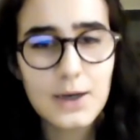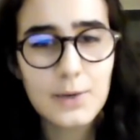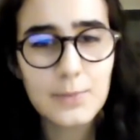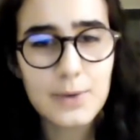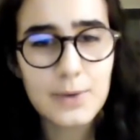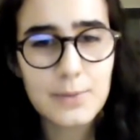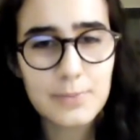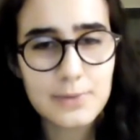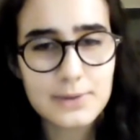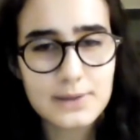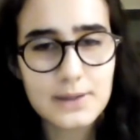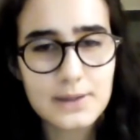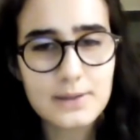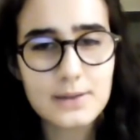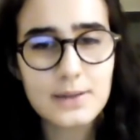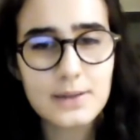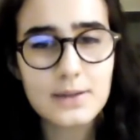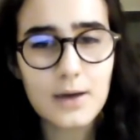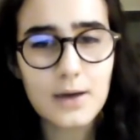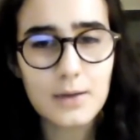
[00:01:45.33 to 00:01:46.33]

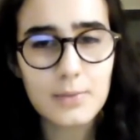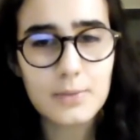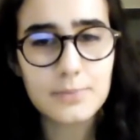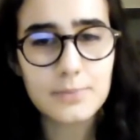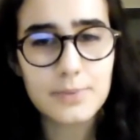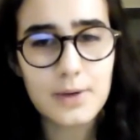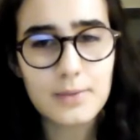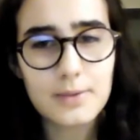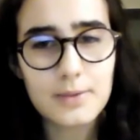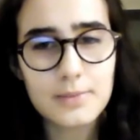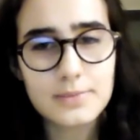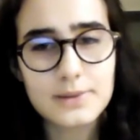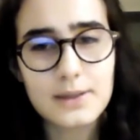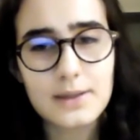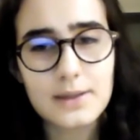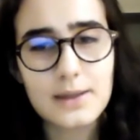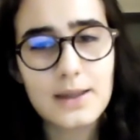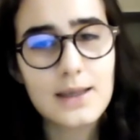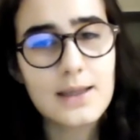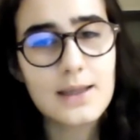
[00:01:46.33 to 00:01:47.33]
representing common problems
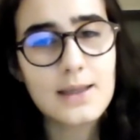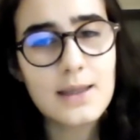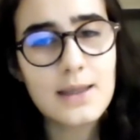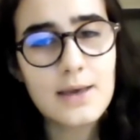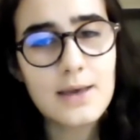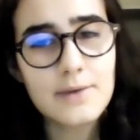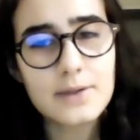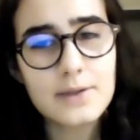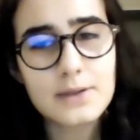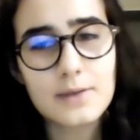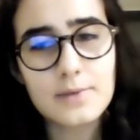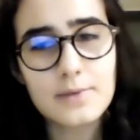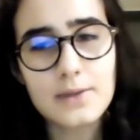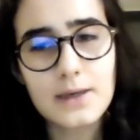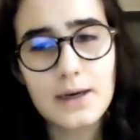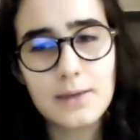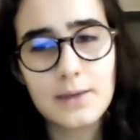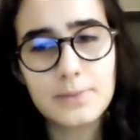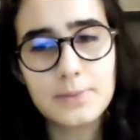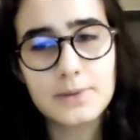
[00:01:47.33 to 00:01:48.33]
that inevitably
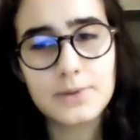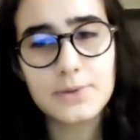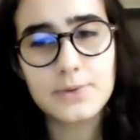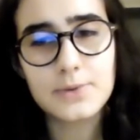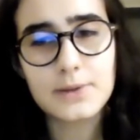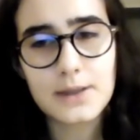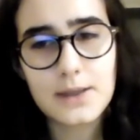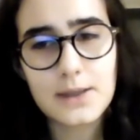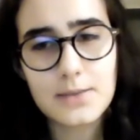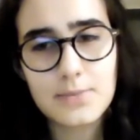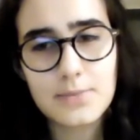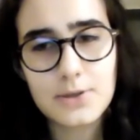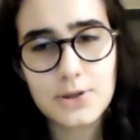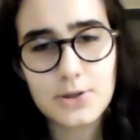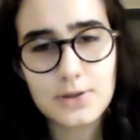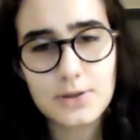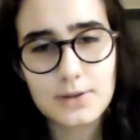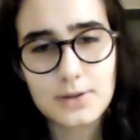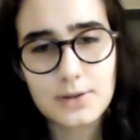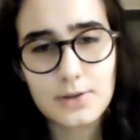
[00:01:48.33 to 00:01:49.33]
happen during
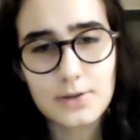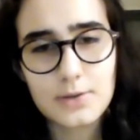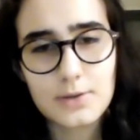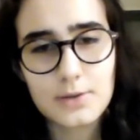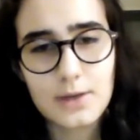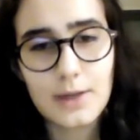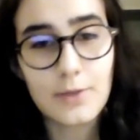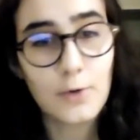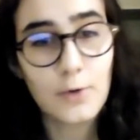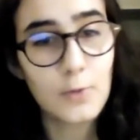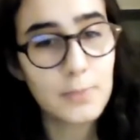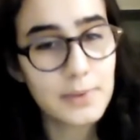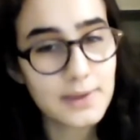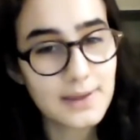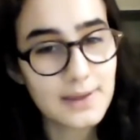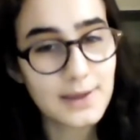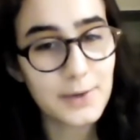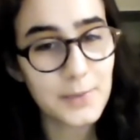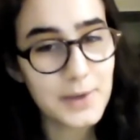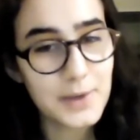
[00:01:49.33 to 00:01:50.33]
imaging, and
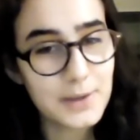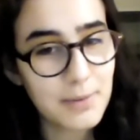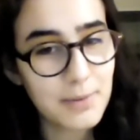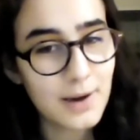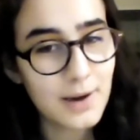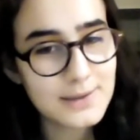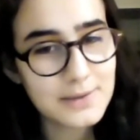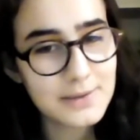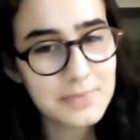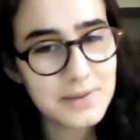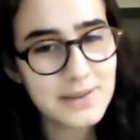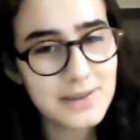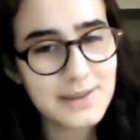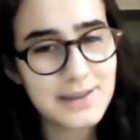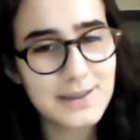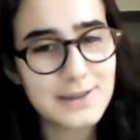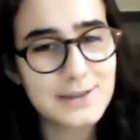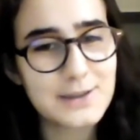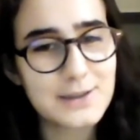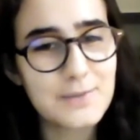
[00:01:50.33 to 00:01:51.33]
opening great
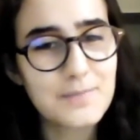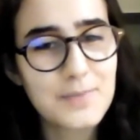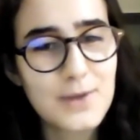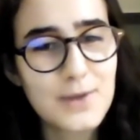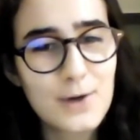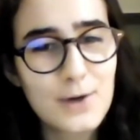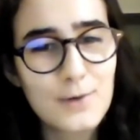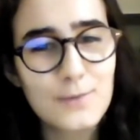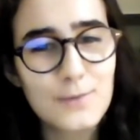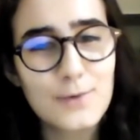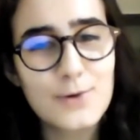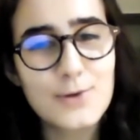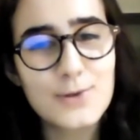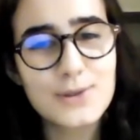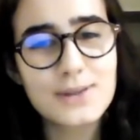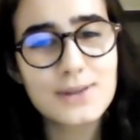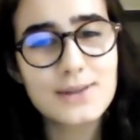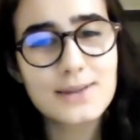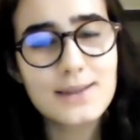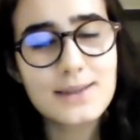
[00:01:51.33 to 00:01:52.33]
possibilities for
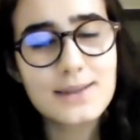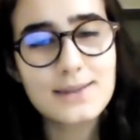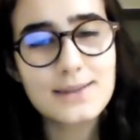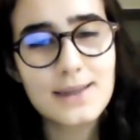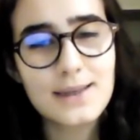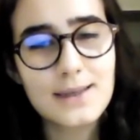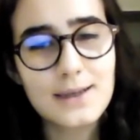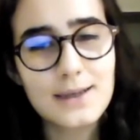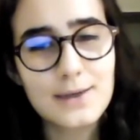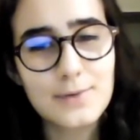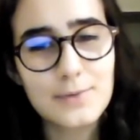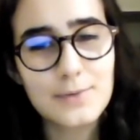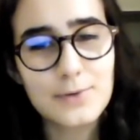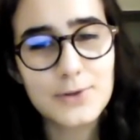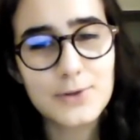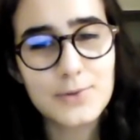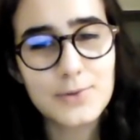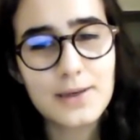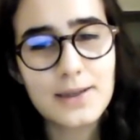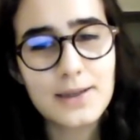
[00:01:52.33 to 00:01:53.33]
using this data for
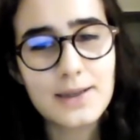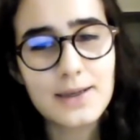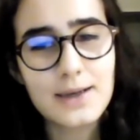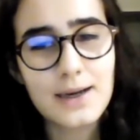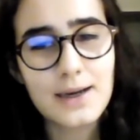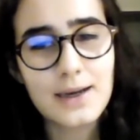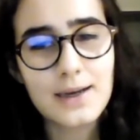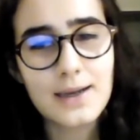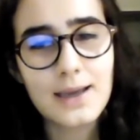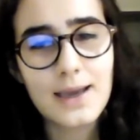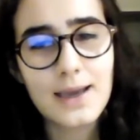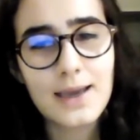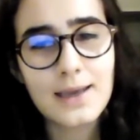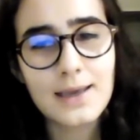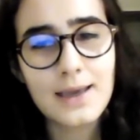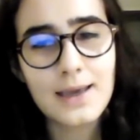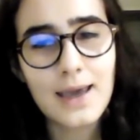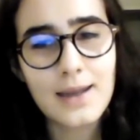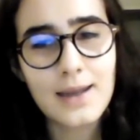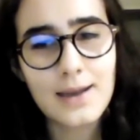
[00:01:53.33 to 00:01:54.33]
training an
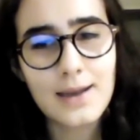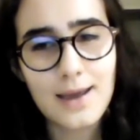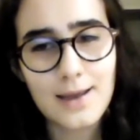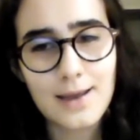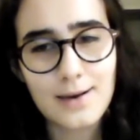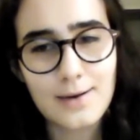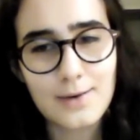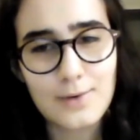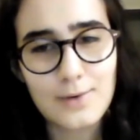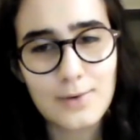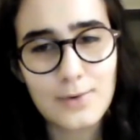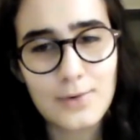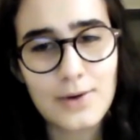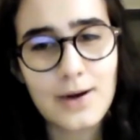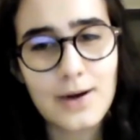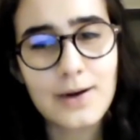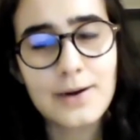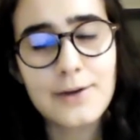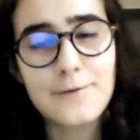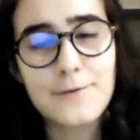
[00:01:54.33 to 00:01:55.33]
ANN, or
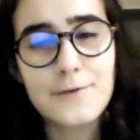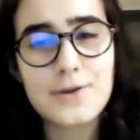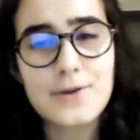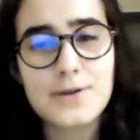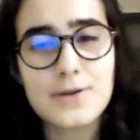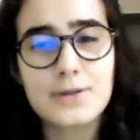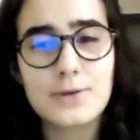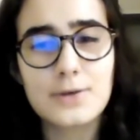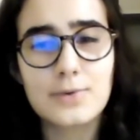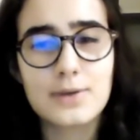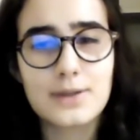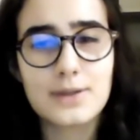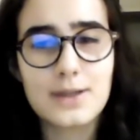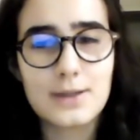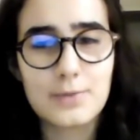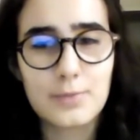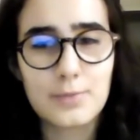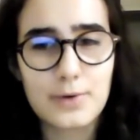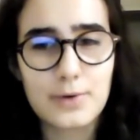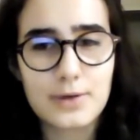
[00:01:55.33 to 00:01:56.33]
artificial neural
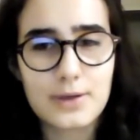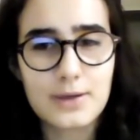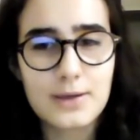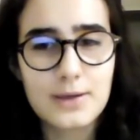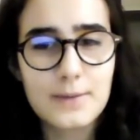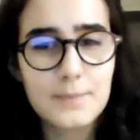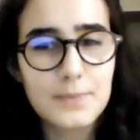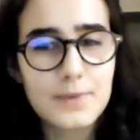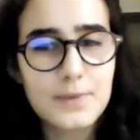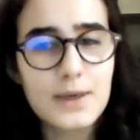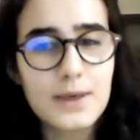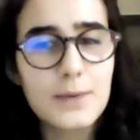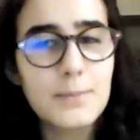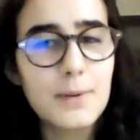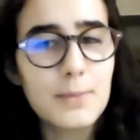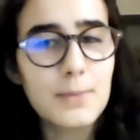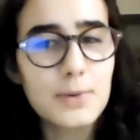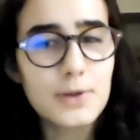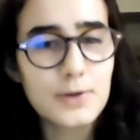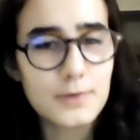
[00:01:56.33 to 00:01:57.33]
network,
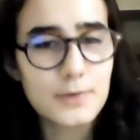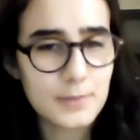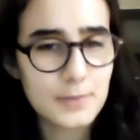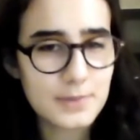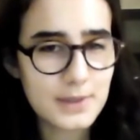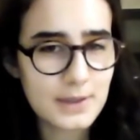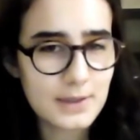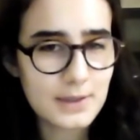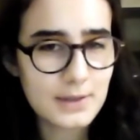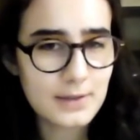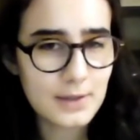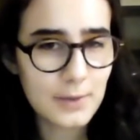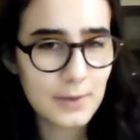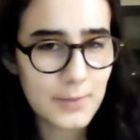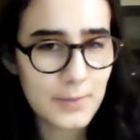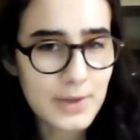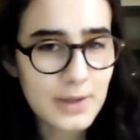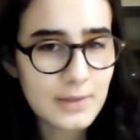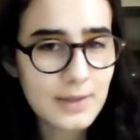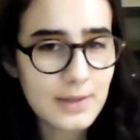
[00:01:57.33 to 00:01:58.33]
capable of obtaining the
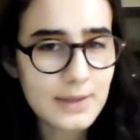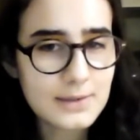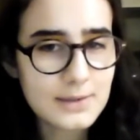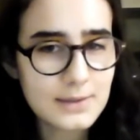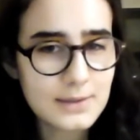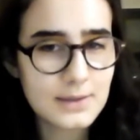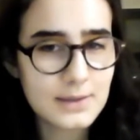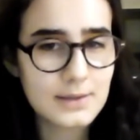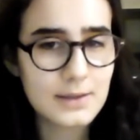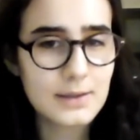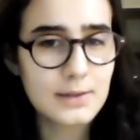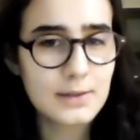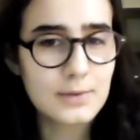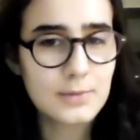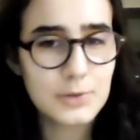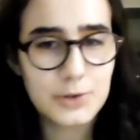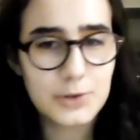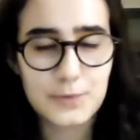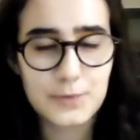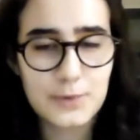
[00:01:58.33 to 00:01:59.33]
real light signal,
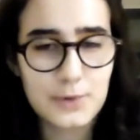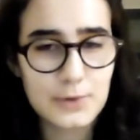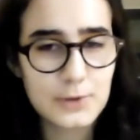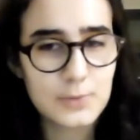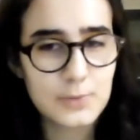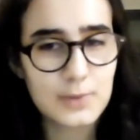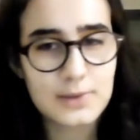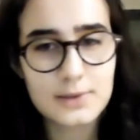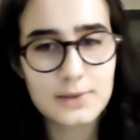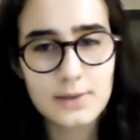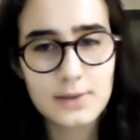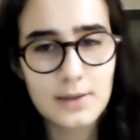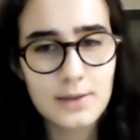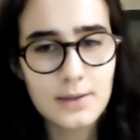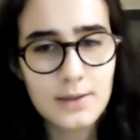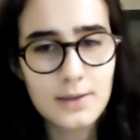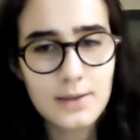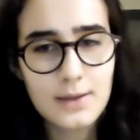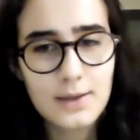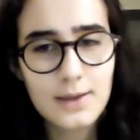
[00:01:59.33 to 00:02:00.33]
which of course, once
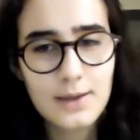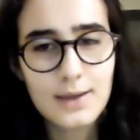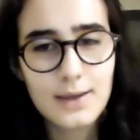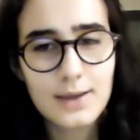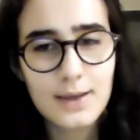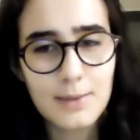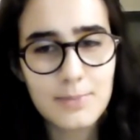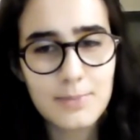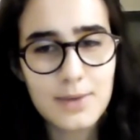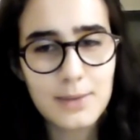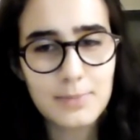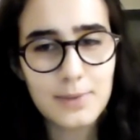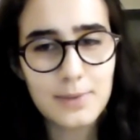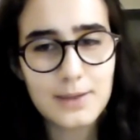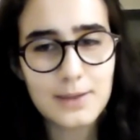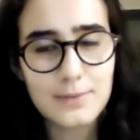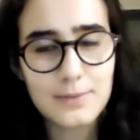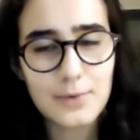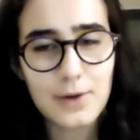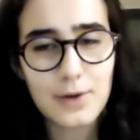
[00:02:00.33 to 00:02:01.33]
done, can be
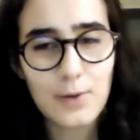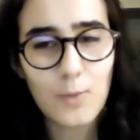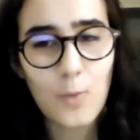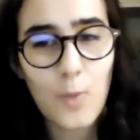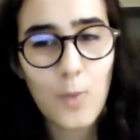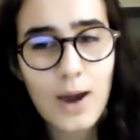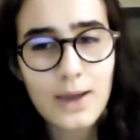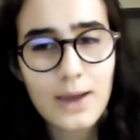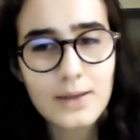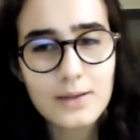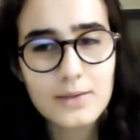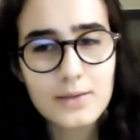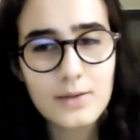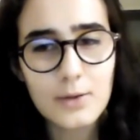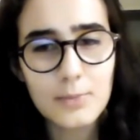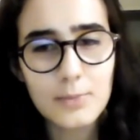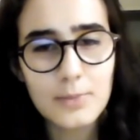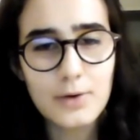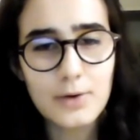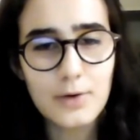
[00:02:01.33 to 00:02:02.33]
applied for a wide
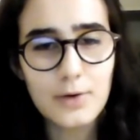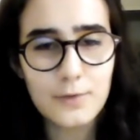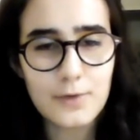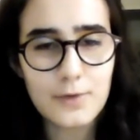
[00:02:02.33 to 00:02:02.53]
number of